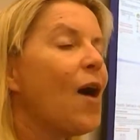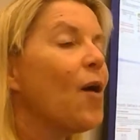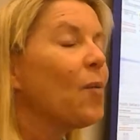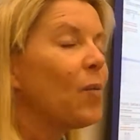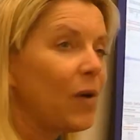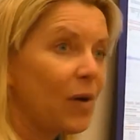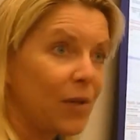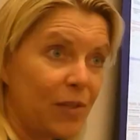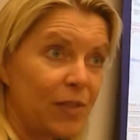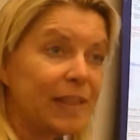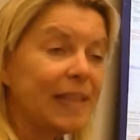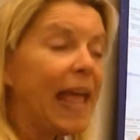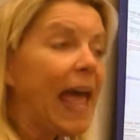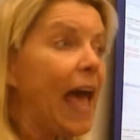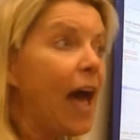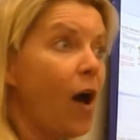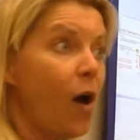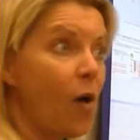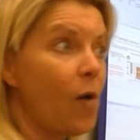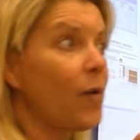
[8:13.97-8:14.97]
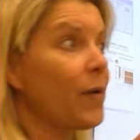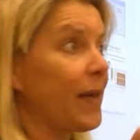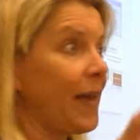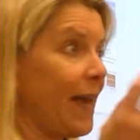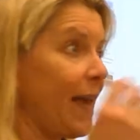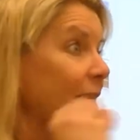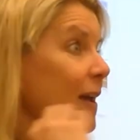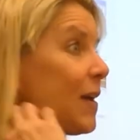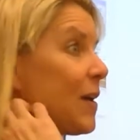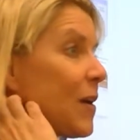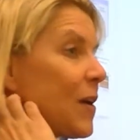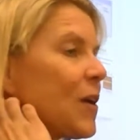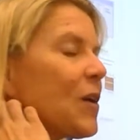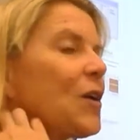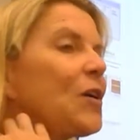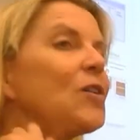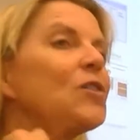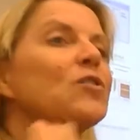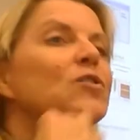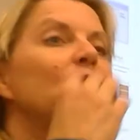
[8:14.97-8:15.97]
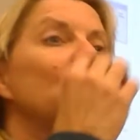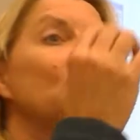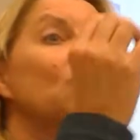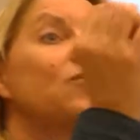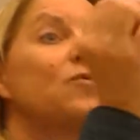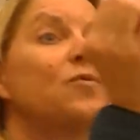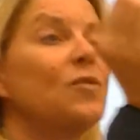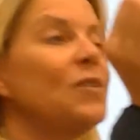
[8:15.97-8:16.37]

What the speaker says: Well, now, okay, so...